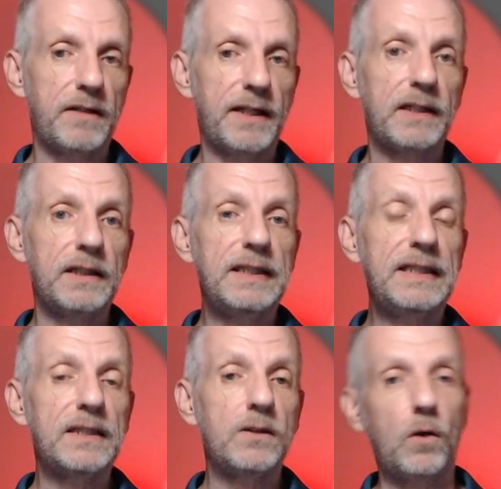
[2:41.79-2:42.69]
They're going to
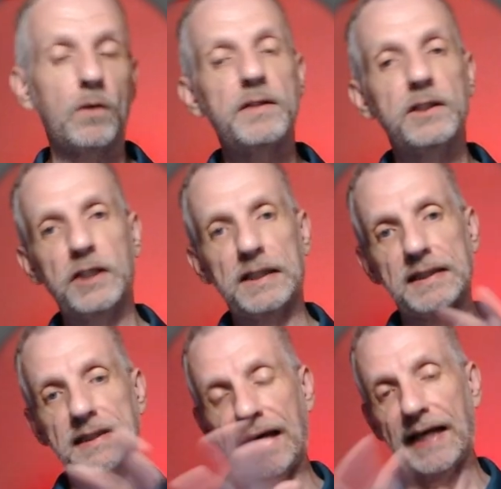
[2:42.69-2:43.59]
need it on the
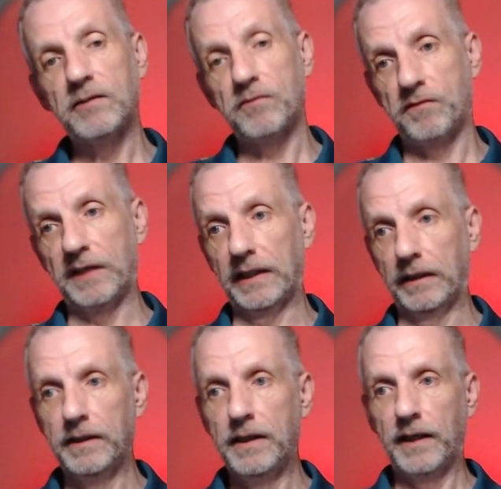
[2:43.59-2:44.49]
Genesis 8
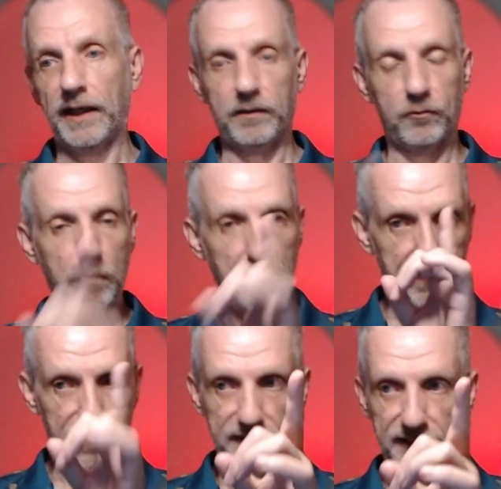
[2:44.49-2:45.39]
figure, and
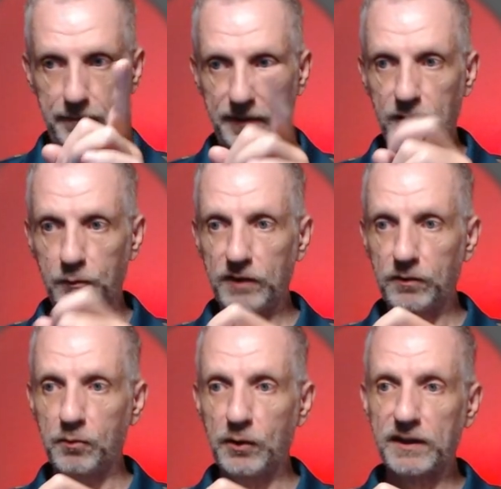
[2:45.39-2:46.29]
remember this step because we need
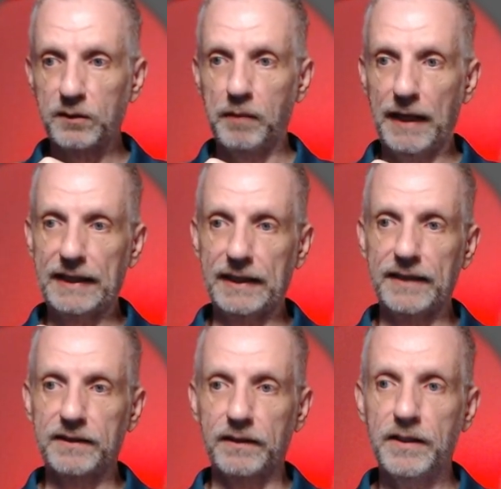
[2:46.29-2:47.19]
to bring this back
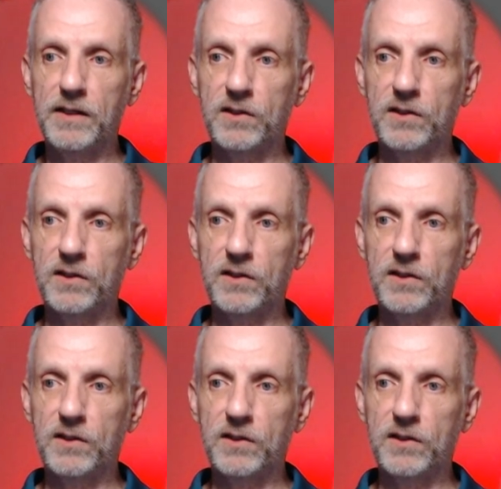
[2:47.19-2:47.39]
later.